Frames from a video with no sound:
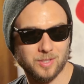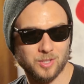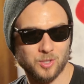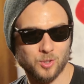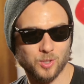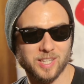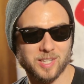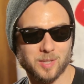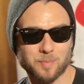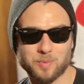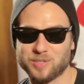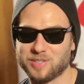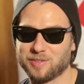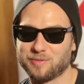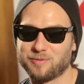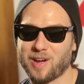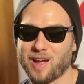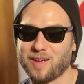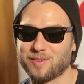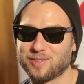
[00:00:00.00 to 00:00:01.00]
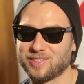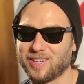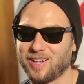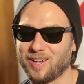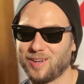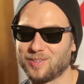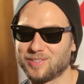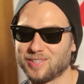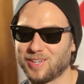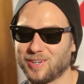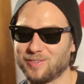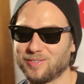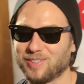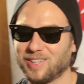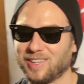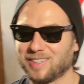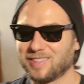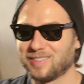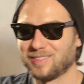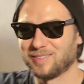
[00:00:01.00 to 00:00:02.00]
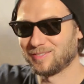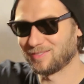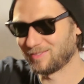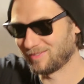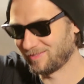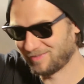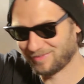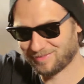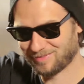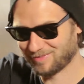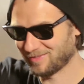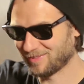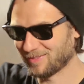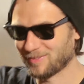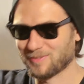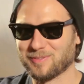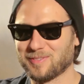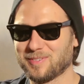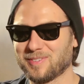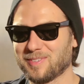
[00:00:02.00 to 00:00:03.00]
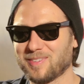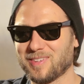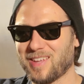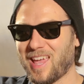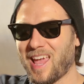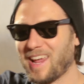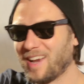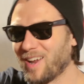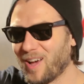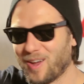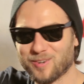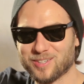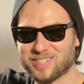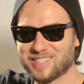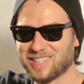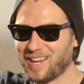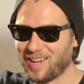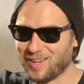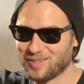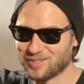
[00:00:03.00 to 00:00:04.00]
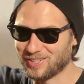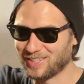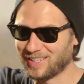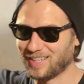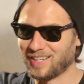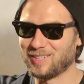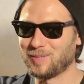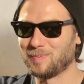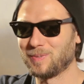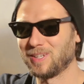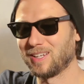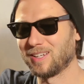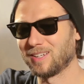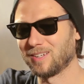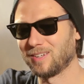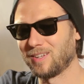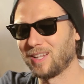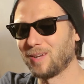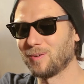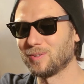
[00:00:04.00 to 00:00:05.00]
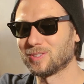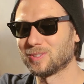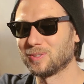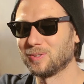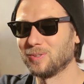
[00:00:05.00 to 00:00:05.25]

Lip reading: you'll end up using 5 sounds out of the whole thing. 800 sounds you get, and you'd be like, oh, that one's